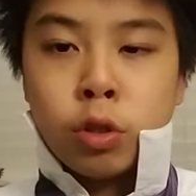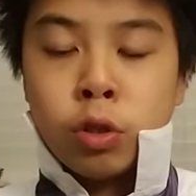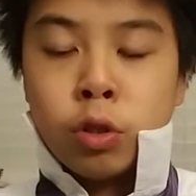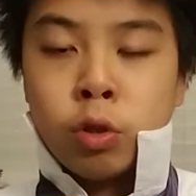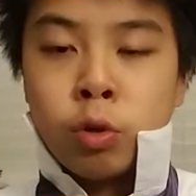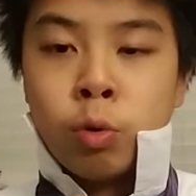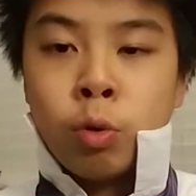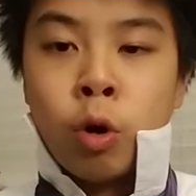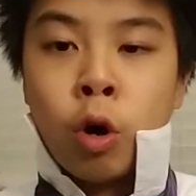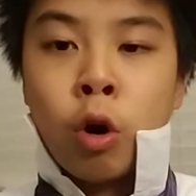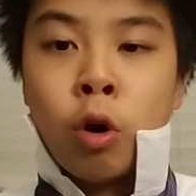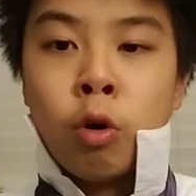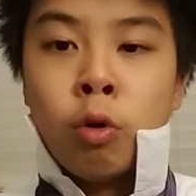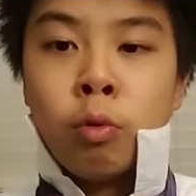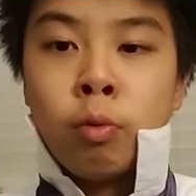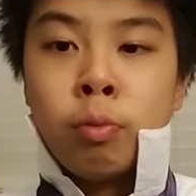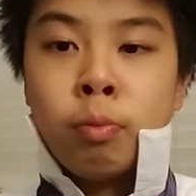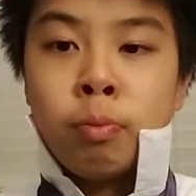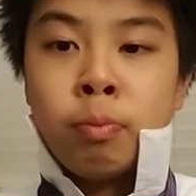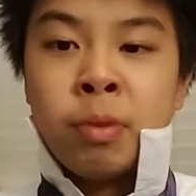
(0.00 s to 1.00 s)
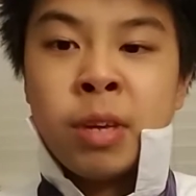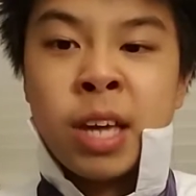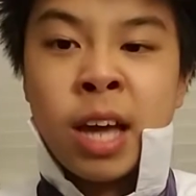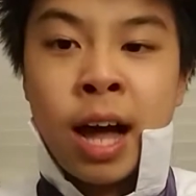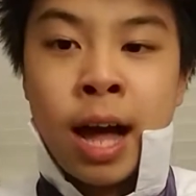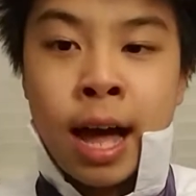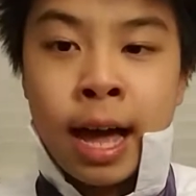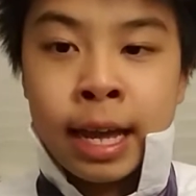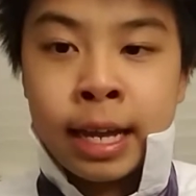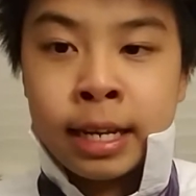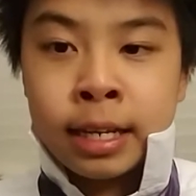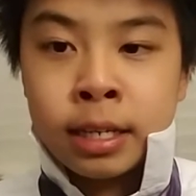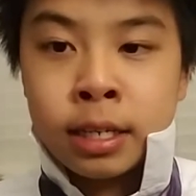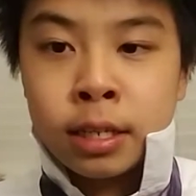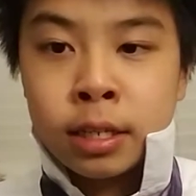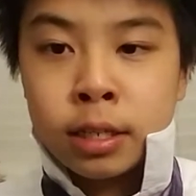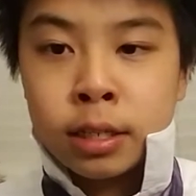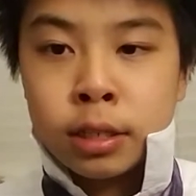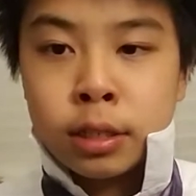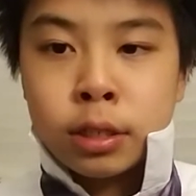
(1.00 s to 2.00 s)
you go behind,
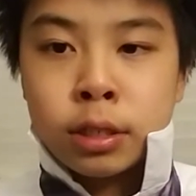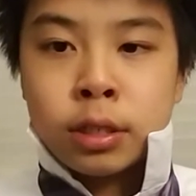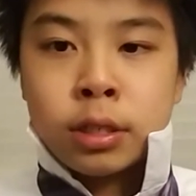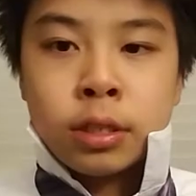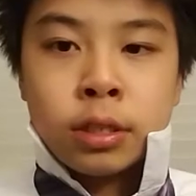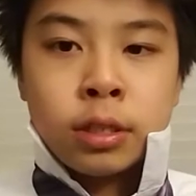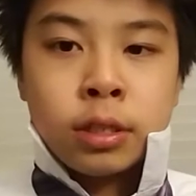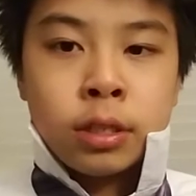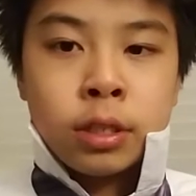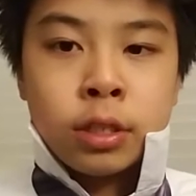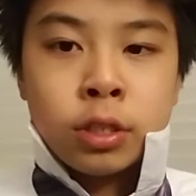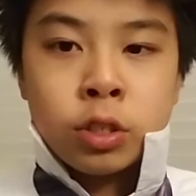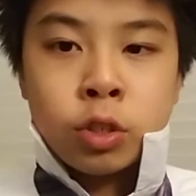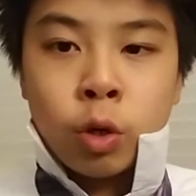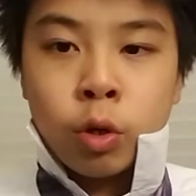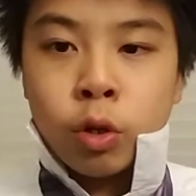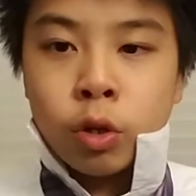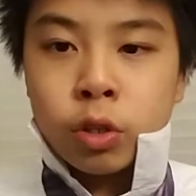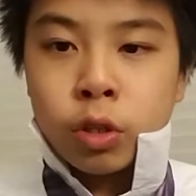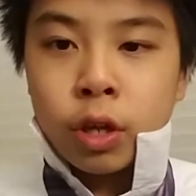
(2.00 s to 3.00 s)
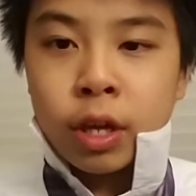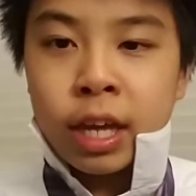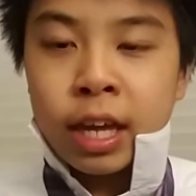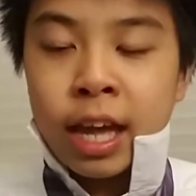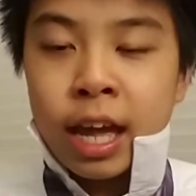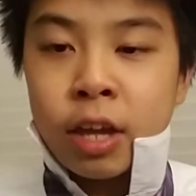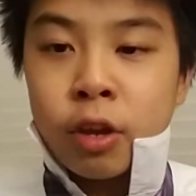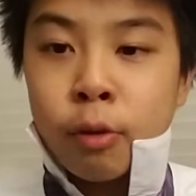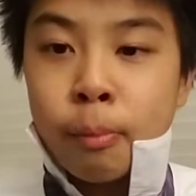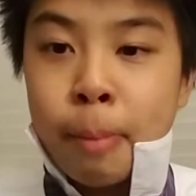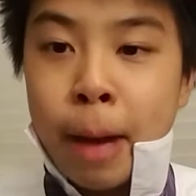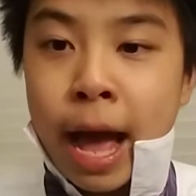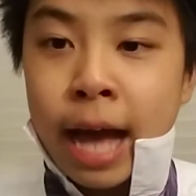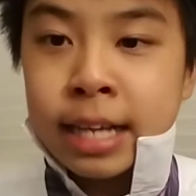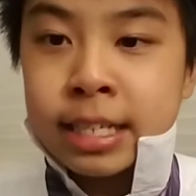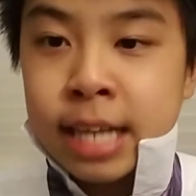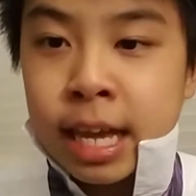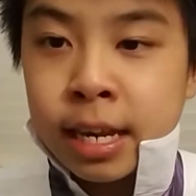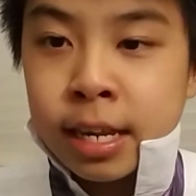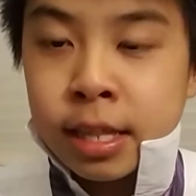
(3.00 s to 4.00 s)
so you're looking at your
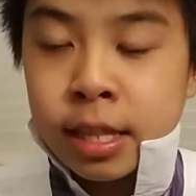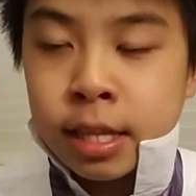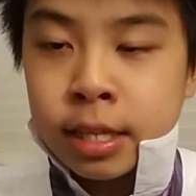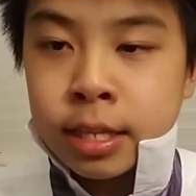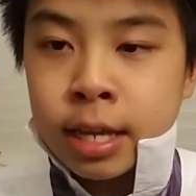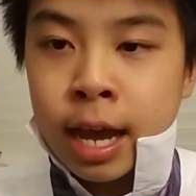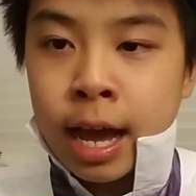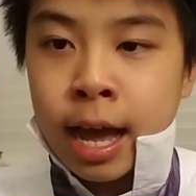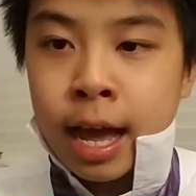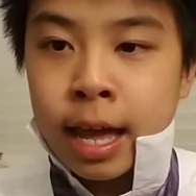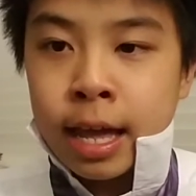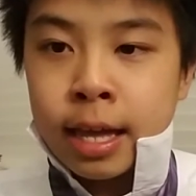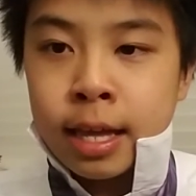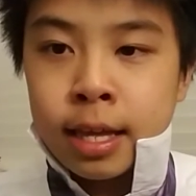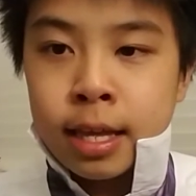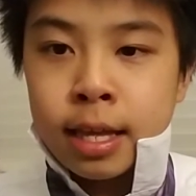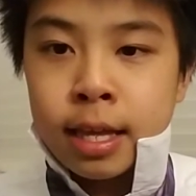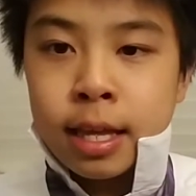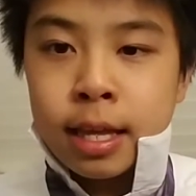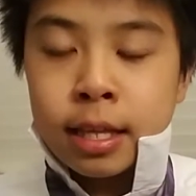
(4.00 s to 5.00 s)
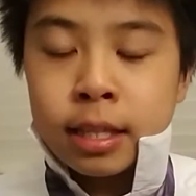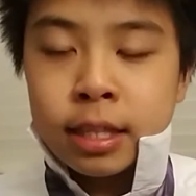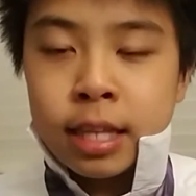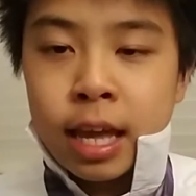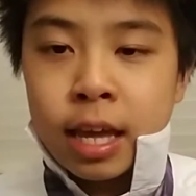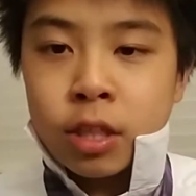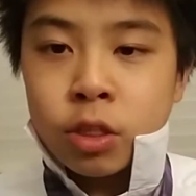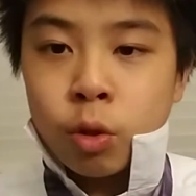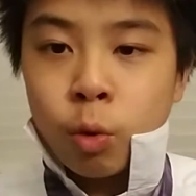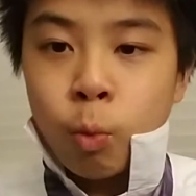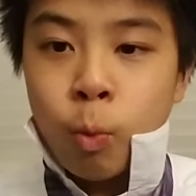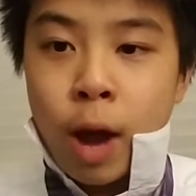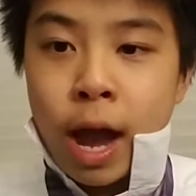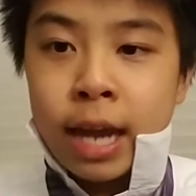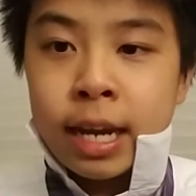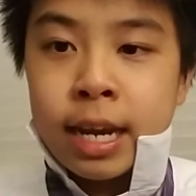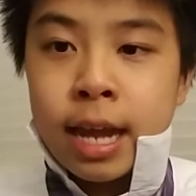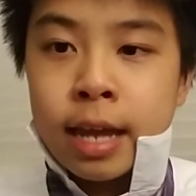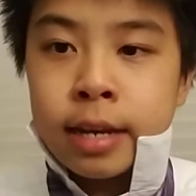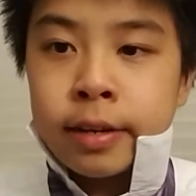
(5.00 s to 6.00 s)
backside of the tie, take the
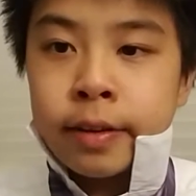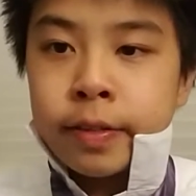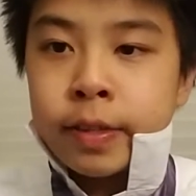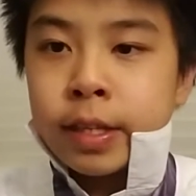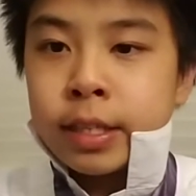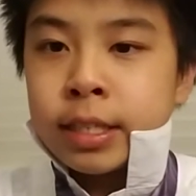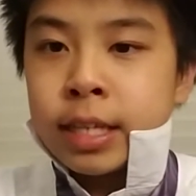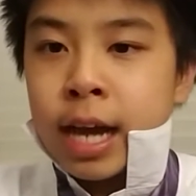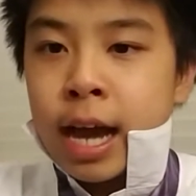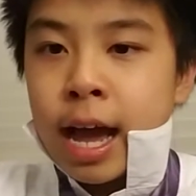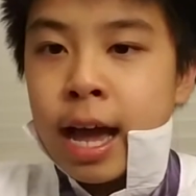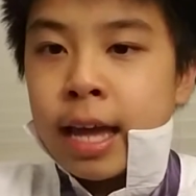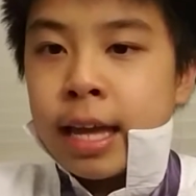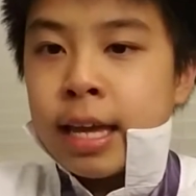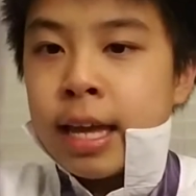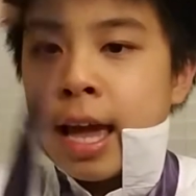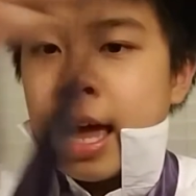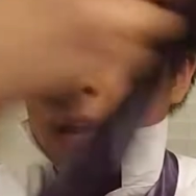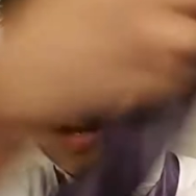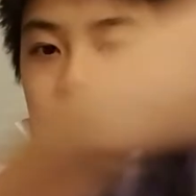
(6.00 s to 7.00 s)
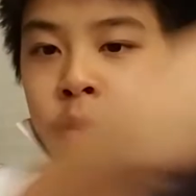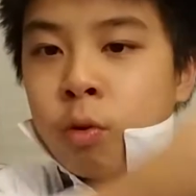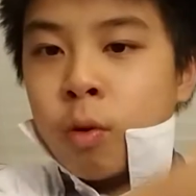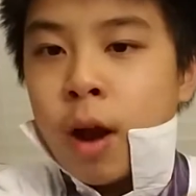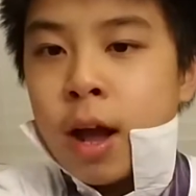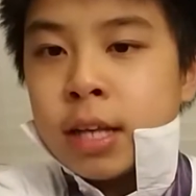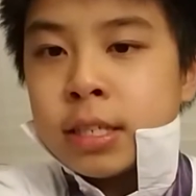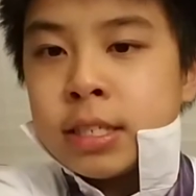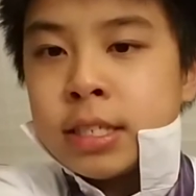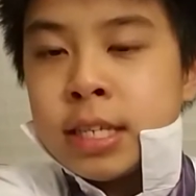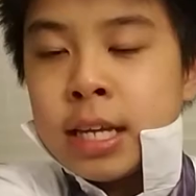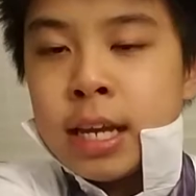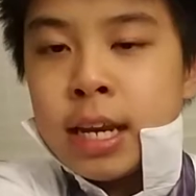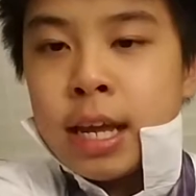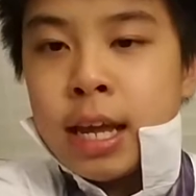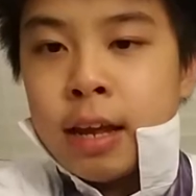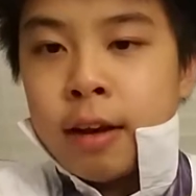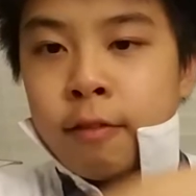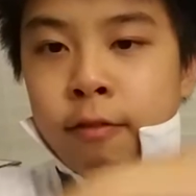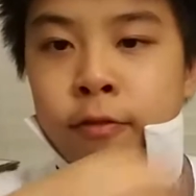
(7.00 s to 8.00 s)
wide end of the tie and cross it
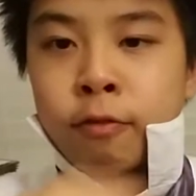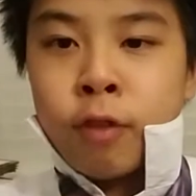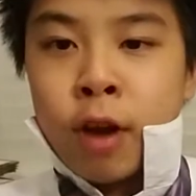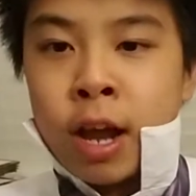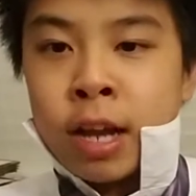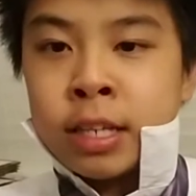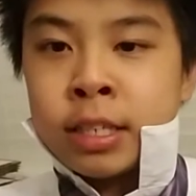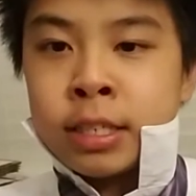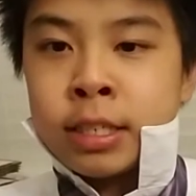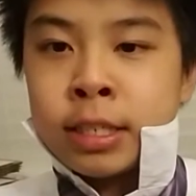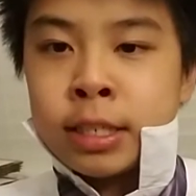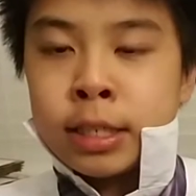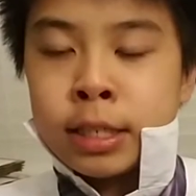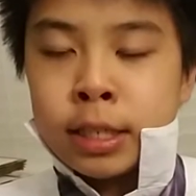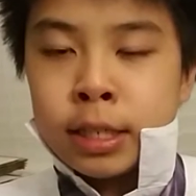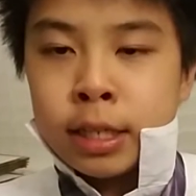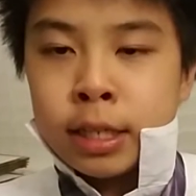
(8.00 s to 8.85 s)
in front.